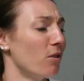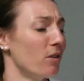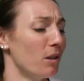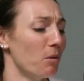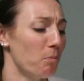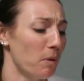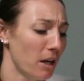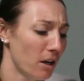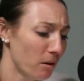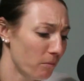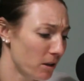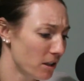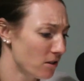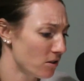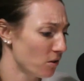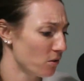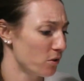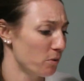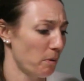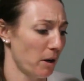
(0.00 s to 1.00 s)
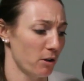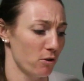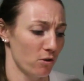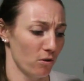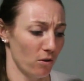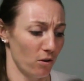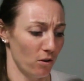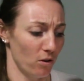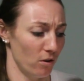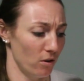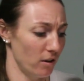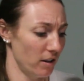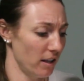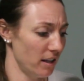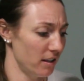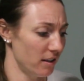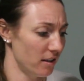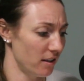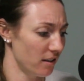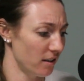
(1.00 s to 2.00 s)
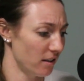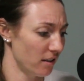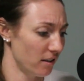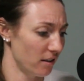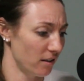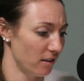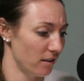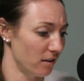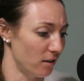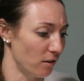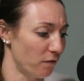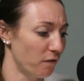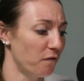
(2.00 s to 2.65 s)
and the pyramid's so special, and the